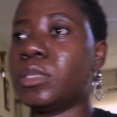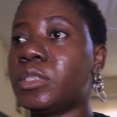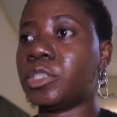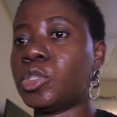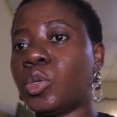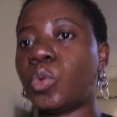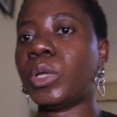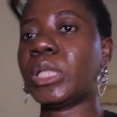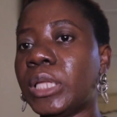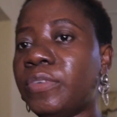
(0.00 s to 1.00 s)
need to
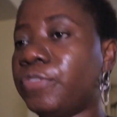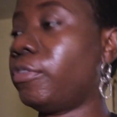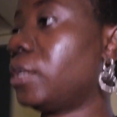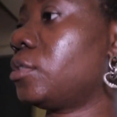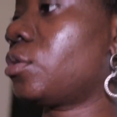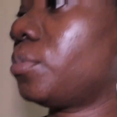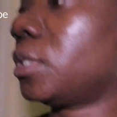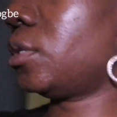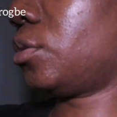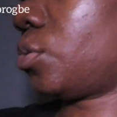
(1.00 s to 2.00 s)
quickly find
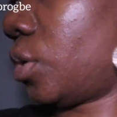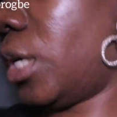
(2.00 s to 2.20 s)
something to